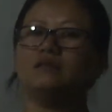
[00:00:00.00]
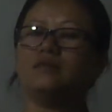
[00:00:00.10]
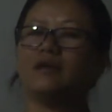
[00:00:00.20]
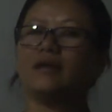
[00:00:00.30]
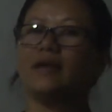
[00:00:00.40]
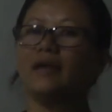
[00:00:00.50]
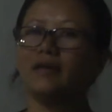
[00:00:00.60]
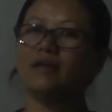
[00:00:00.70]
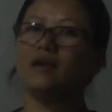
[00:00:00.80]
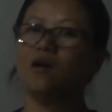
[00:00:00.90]
the
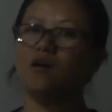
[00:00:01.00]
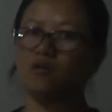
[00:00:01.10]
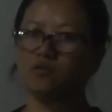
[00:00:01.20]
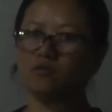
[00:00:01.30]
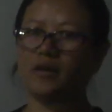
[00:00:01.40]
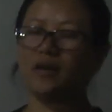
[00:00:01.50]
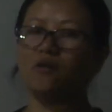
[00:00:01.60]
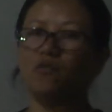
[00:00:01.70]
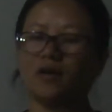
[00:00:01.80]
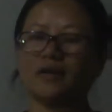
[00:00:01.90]
area also,
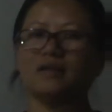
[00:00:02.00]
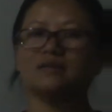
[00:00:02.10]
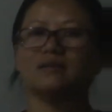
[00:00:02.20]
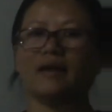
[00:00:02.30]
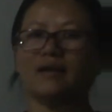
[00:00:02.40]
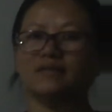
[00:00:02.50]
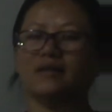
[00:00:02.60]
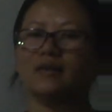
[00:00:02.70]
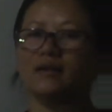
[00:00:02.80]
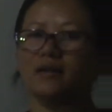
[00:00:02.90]
like what is the
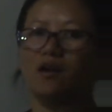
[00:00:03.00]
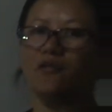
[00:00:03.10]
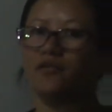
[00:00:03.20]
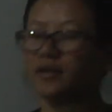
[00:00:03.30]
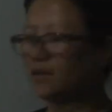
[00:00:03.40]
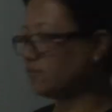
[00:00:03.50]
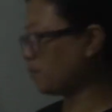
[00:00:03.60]
exact area of any of the